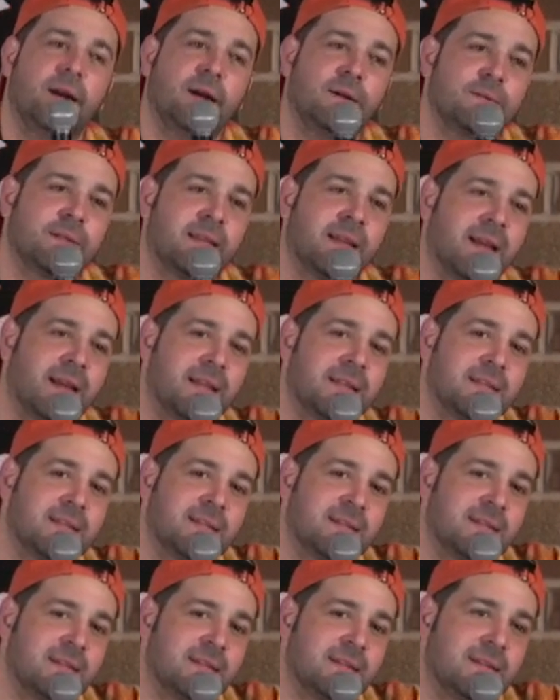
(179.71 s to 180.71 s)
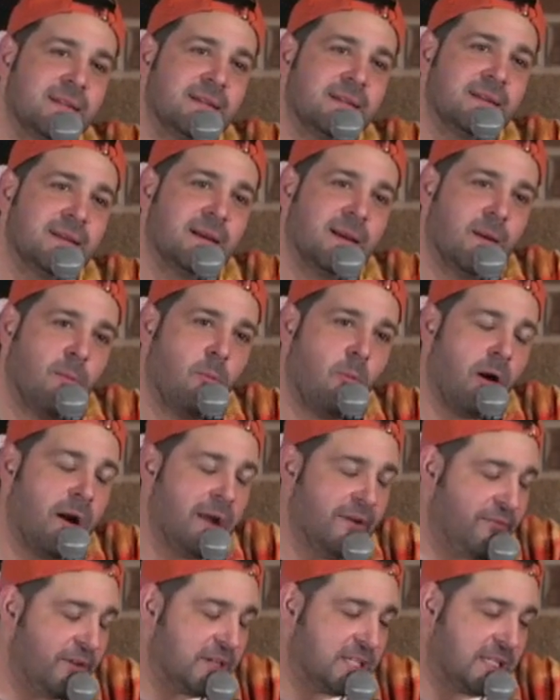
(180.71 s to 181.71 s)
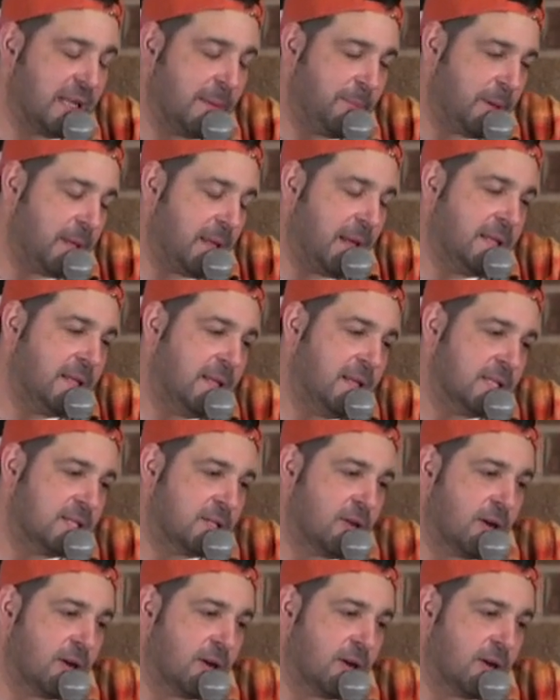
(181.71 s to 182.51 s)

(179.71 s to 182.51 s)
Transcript: Okay. What if I stipulate that it's got